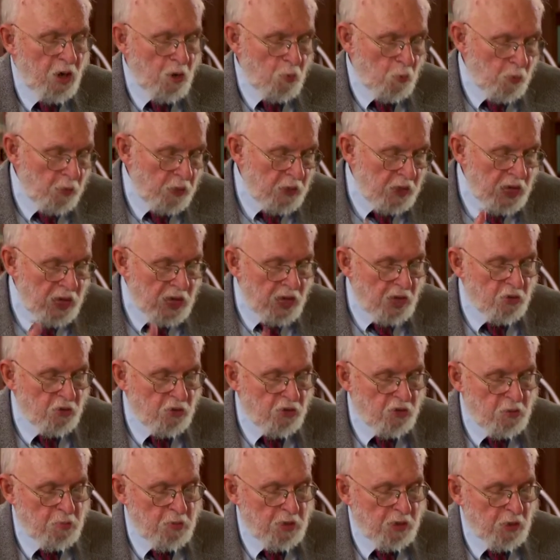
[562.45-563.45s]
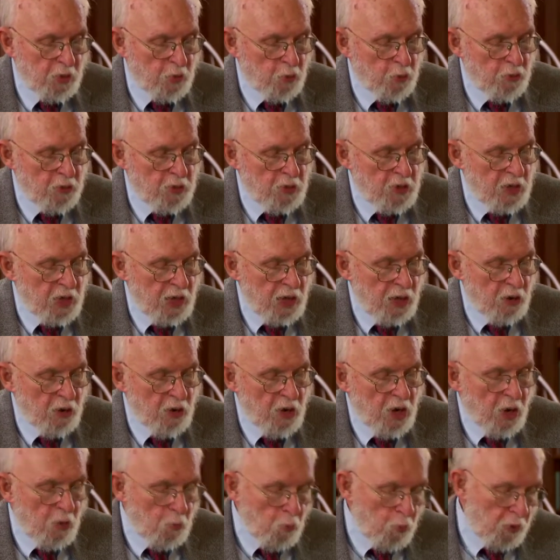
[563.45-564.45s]
with the angels to meet the Lord in the air,
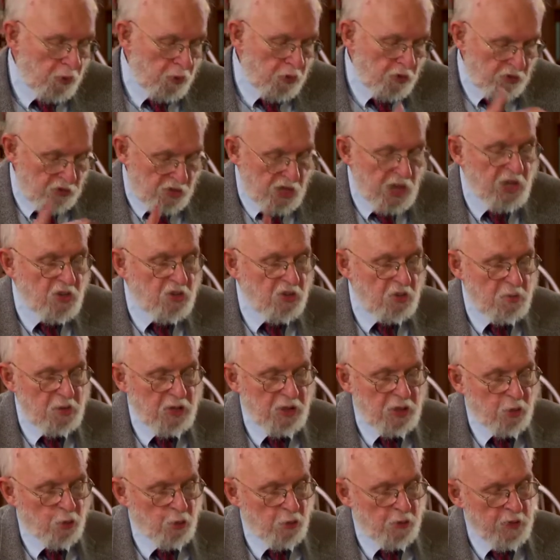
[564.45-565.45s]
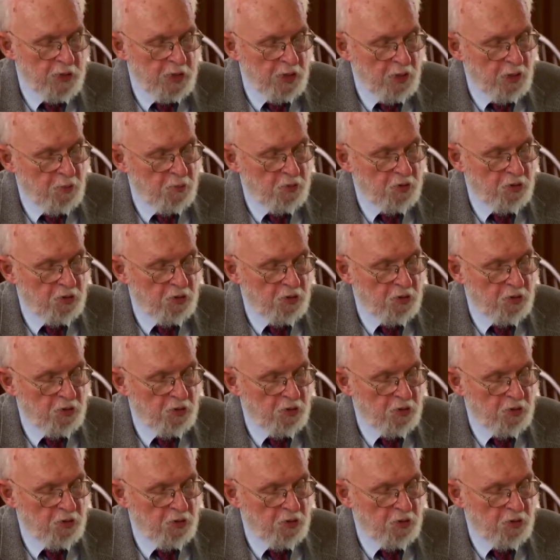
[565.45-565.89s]
with the saints to meet the Lord in the air, I'm